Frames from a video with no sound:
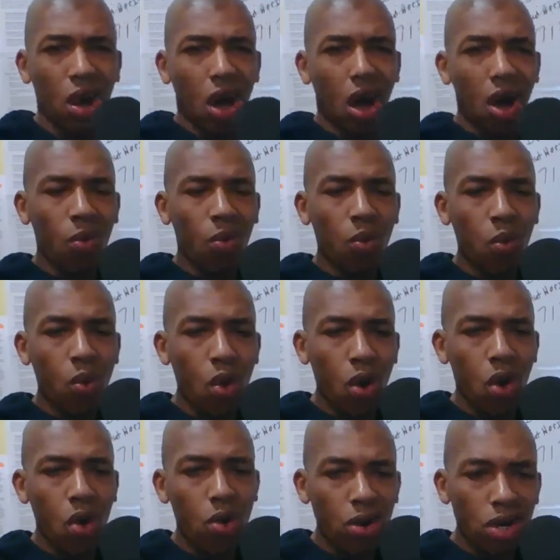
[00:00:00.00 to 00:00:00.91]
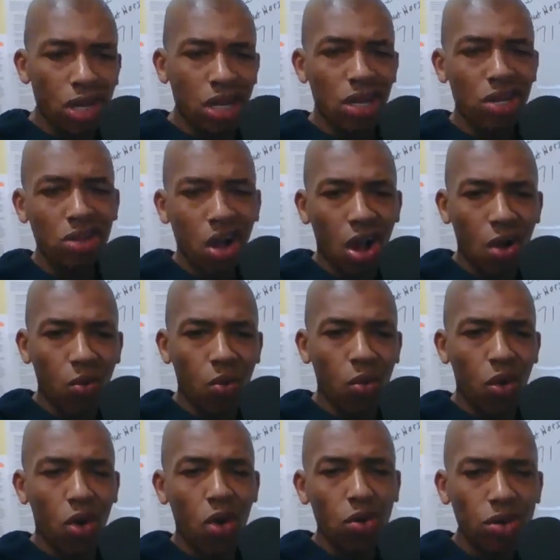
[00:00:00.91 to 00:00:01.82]
our world leaders, our
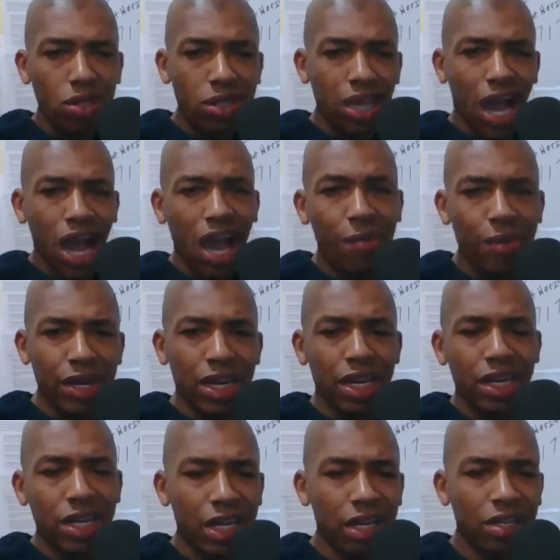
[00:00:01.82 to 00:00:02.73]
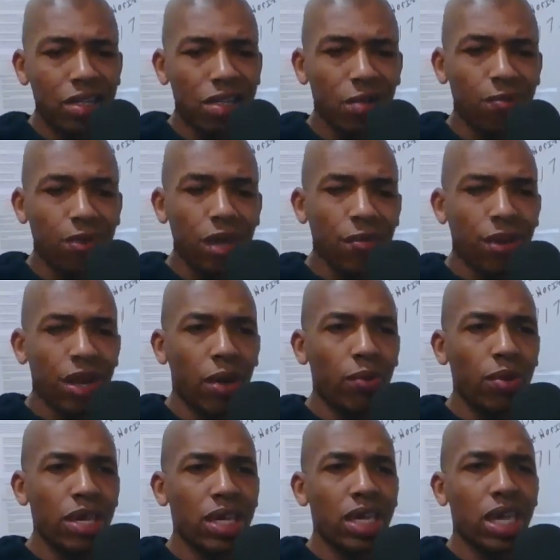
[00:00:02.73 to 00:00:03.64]
world dominant leaders, the people
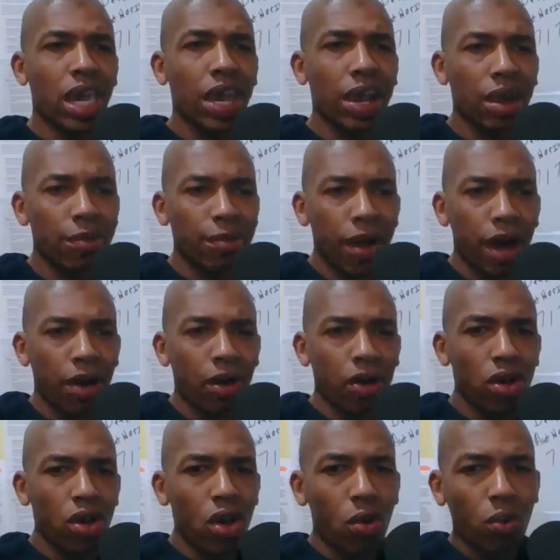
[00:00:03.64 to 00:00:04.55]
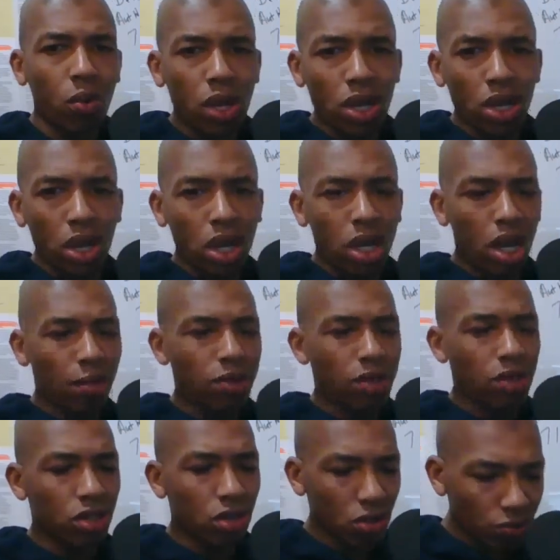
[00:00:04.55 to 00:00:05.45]
that we care about, we look up
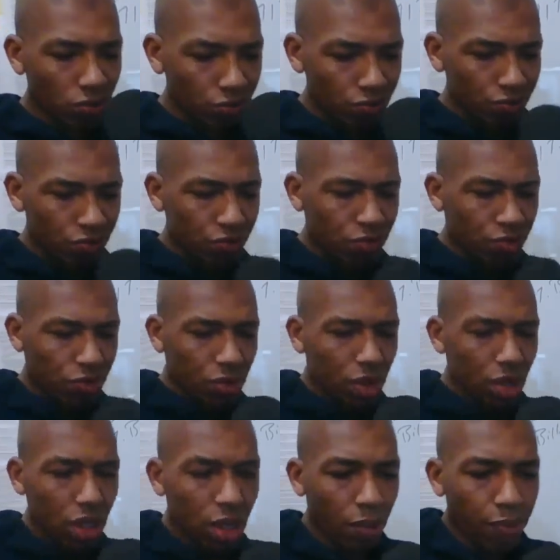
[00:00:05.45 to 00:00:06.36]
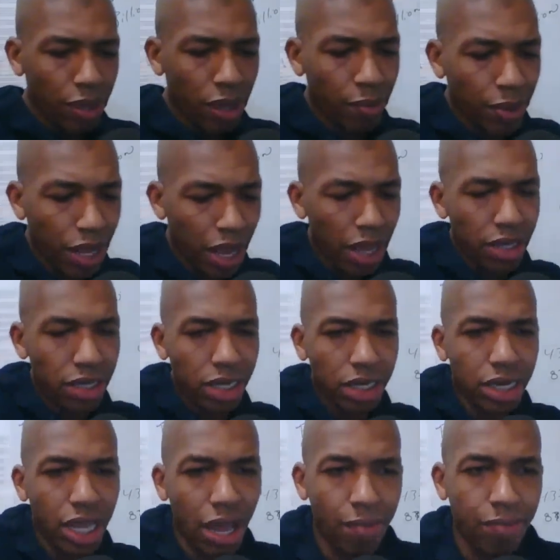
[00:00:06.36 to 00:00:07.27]
to, the people
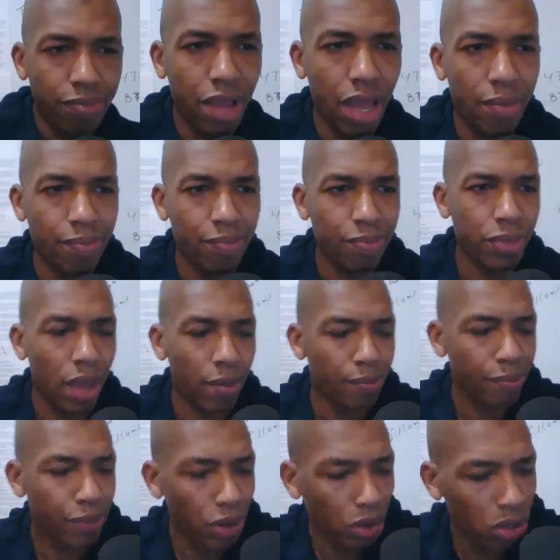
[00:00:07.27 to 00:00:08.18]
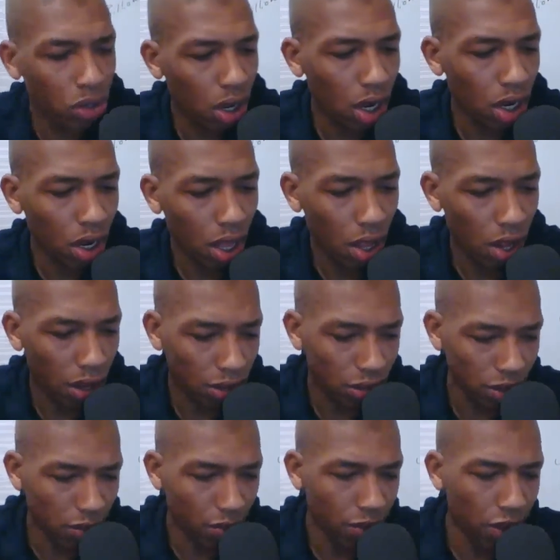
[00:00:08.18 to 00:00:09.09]
that build our
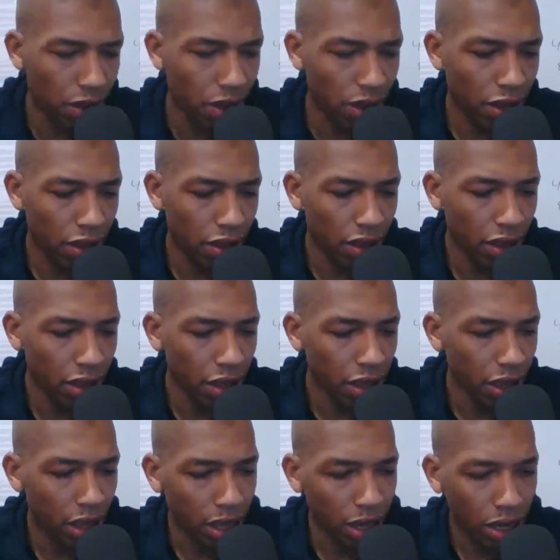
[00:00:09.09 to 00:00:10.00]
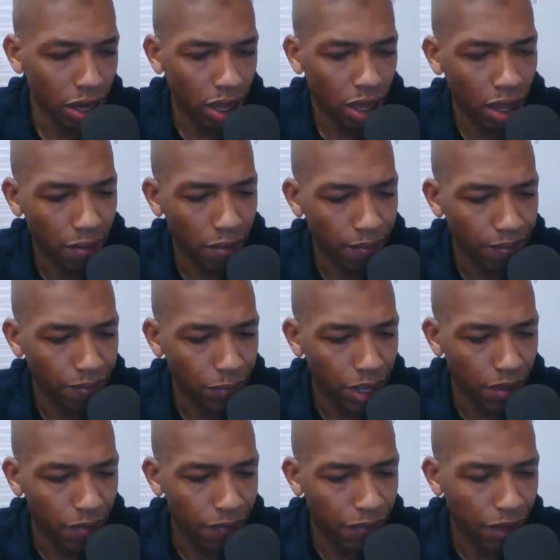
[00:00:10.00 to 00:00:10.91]
laws and
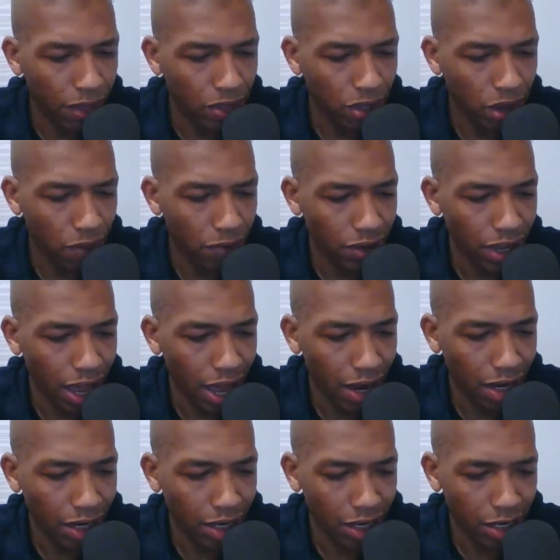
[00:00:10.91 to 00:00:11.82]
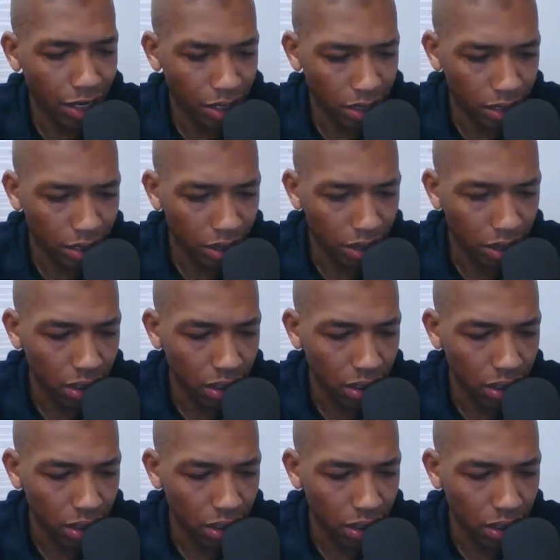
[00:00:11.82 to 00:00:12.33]
face our realities,